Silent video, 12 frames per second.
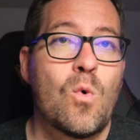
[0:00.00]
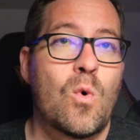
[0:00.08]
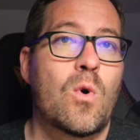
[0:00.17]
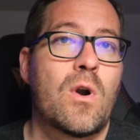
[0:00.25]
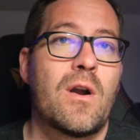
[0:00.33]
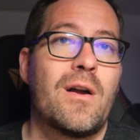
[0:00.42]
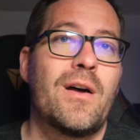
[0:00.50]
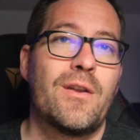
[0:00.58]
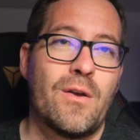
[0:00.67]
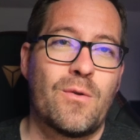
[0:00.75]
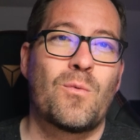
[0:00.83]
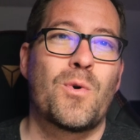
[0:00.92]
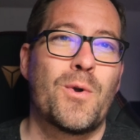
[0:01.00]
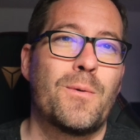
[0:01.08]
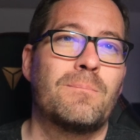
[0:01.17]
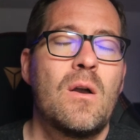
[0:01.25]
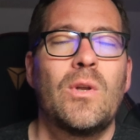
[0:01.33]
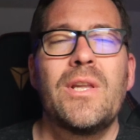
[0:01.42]
or another
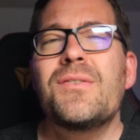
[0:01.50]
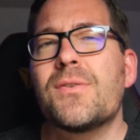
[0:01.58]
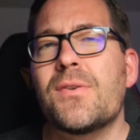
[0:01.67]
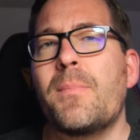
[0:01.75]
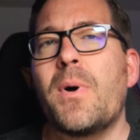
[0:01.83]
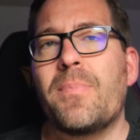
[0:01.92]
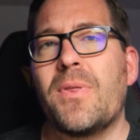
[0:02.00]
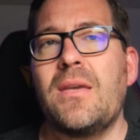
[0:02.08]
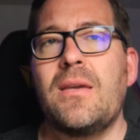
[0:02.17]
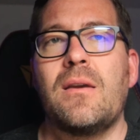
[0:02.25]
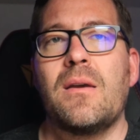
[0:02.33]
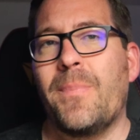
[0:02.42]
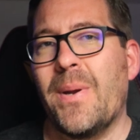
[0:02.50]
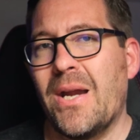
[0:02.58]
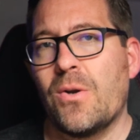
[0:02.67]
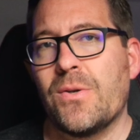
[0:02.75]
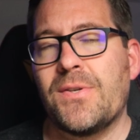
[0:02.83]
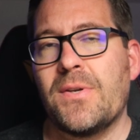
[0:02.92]
room. Well, let's sum up the
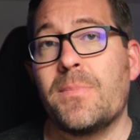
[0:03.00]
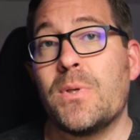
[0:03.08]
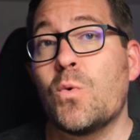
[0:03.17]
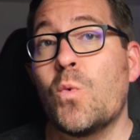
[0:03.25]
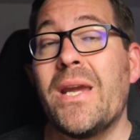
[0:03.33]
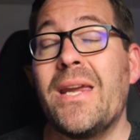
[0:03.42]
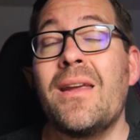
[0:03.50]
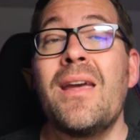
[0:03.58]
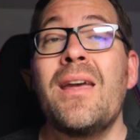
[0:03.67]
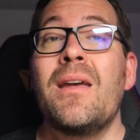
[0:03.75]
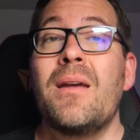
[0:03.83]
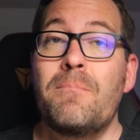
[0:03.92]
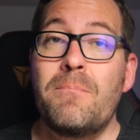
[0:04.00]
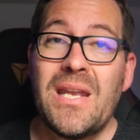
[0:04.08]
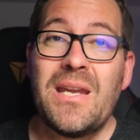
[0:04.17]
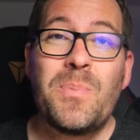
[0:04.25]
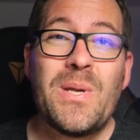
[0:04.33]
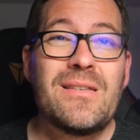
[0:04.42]
comparison between
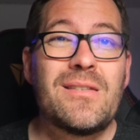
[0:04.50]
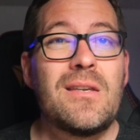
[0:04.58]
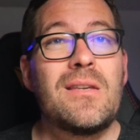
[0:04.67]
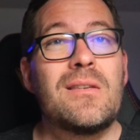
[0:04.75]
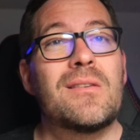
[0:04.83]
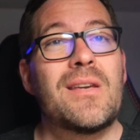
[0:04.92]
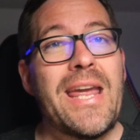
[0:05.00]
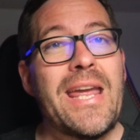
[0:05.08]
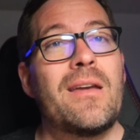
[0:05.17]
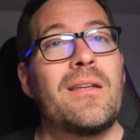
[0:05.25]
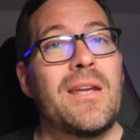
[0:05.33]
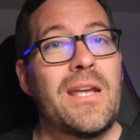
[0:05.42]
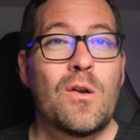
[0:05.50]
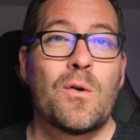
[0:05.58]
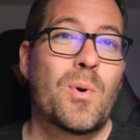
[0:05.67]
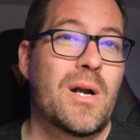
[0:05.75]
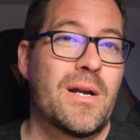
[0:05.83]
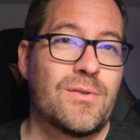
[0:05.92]
mini PCs and
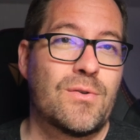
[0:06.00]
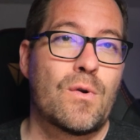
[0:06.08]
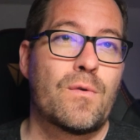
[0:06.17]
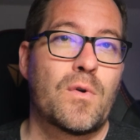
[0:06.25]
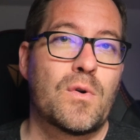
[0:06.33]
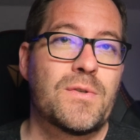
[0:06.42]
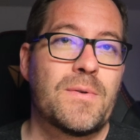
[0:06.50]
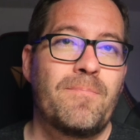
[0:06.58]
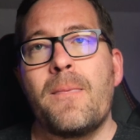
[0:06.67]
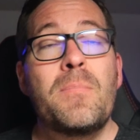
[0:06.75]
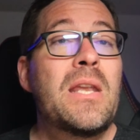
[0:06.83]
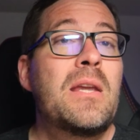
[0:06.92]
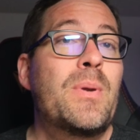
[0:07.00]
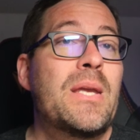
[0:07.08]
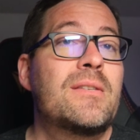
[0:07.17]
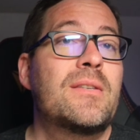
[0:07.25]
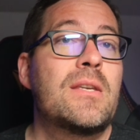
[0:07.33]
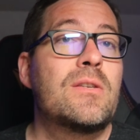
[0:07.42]
enterprise servers. Mini
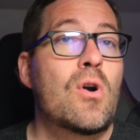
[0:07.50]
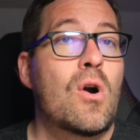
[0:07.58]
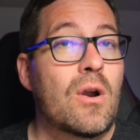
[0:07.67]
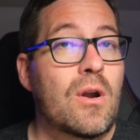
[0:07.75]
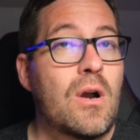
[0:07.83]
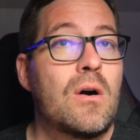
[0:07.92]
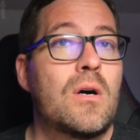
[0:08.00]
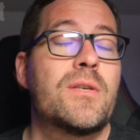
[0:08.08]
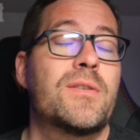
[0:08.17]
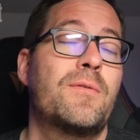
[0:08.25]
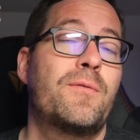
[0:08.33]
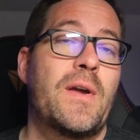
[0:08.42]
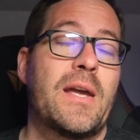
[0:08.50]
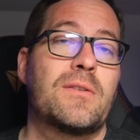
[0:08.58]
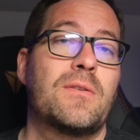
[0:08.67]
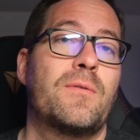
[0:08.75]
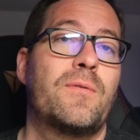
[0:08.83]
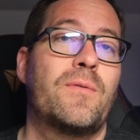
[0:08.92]
PCs are cost
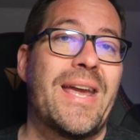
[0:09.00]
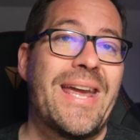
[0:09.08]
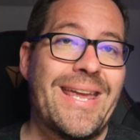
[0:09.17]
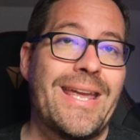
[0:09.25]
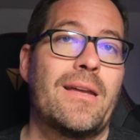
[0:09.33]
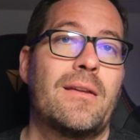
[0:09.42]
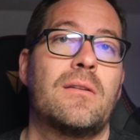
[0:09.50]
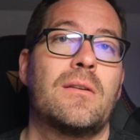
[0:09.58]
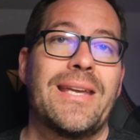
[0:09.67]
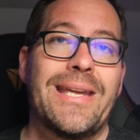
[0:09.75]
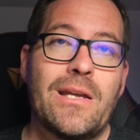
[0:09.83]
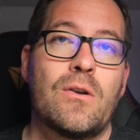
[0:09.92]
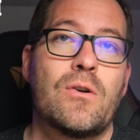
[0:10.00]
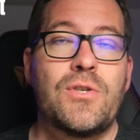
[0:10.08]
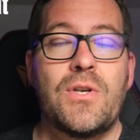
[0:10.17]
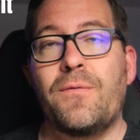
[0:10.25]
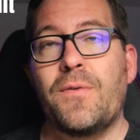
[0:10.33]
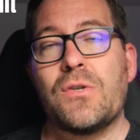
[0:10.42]
effective and
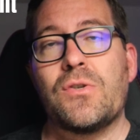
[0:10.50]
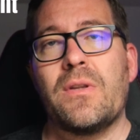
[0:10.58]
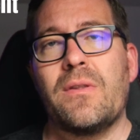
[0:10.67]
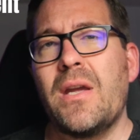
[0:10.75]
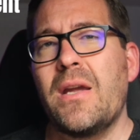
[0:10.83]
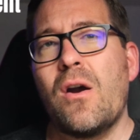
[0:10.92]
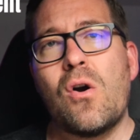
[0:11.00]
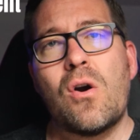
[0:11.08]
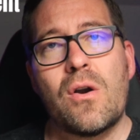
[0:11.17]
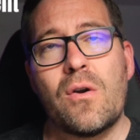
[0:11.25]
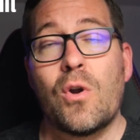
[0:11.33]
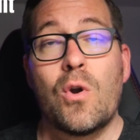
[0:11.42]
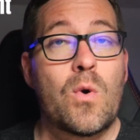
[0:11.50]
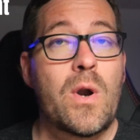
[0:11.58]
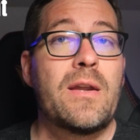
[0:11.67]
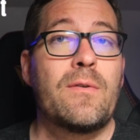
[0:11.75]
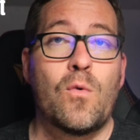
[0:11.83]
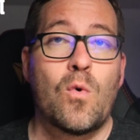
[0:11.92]
energy efficient. They are
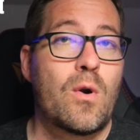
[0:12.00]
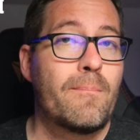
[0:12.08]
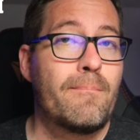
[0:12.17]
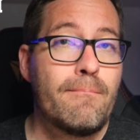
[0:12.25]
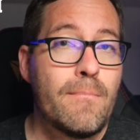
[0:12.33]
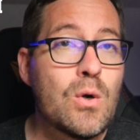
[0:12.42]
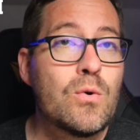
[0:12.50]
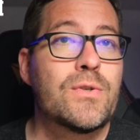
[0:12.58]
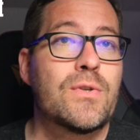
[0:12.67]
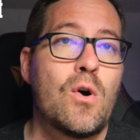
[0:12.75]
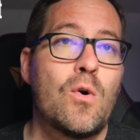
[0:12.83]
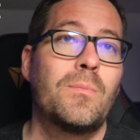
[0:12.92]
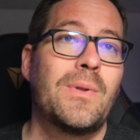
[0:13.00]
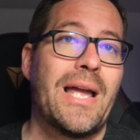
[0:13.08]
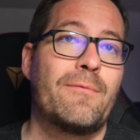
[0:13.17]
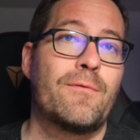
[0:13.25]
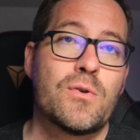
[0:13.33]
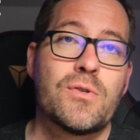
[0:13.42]
great for most home
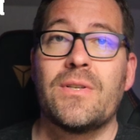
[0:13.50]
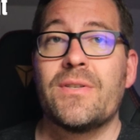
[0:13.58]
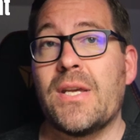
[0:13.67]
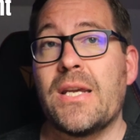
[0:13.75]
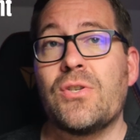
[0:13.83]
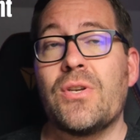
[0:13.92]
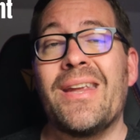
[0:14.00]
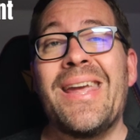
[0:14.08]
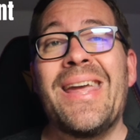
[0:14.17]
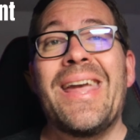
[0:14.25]
lab virtualization